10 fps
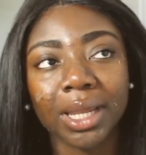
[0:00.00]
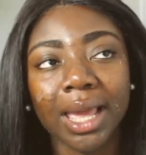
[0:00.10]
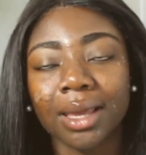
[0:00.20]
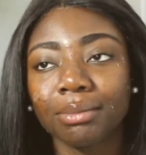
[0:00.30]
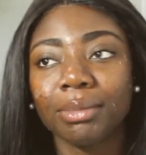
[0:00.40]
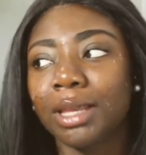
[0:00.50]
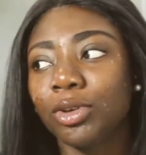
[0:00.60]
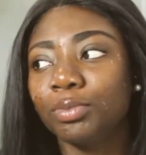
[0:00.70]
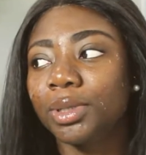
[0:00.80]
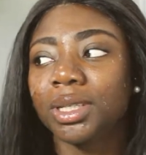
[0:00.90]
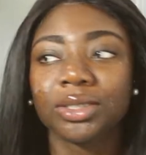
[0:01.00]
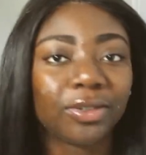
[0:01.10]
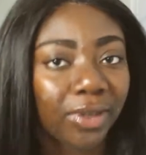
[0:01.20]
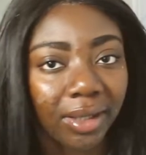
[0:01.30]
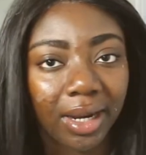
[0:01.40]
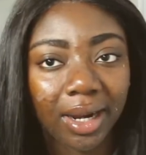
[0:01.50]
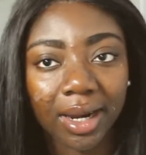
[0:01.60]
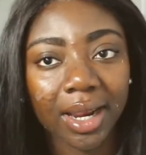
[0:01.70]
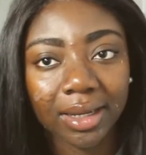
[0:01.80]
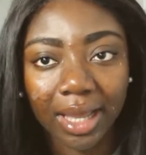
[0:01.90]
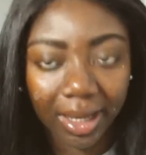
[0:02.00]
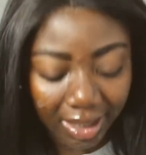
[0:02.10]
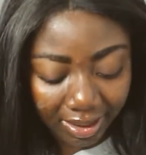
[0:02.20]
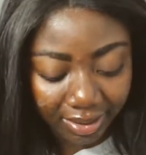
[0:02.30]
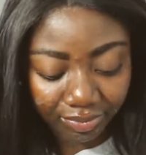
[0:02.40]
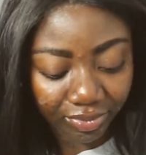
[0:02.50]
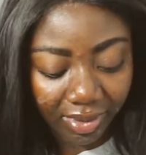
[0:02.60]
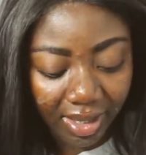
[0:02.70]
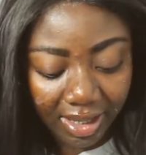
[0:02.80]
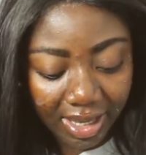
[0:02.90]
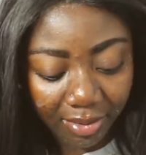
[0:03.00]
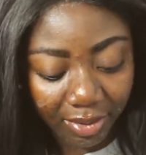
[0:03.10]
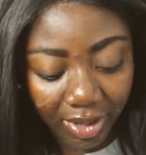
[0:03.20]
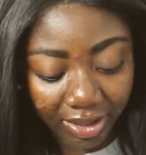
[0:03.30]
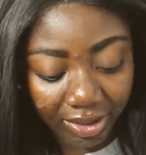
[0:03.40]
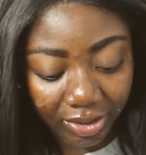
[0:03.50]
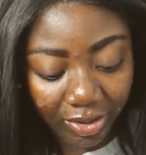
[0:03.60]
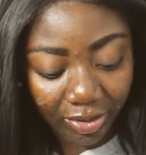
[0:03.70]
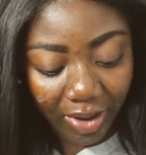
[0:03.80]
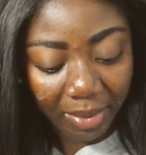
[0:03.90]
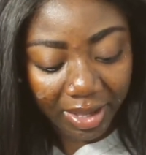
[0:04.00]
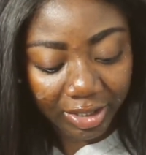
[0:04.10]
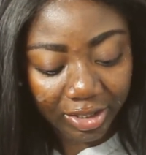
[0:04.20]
but like my notebook is over there and like I can't be bothered to go grab it.